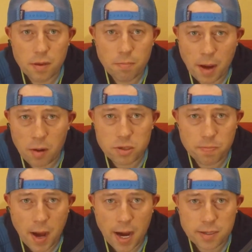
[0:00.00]
bounce
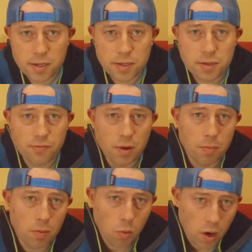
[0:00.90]
boxes
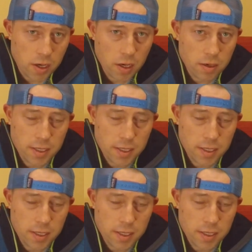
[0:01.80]
from one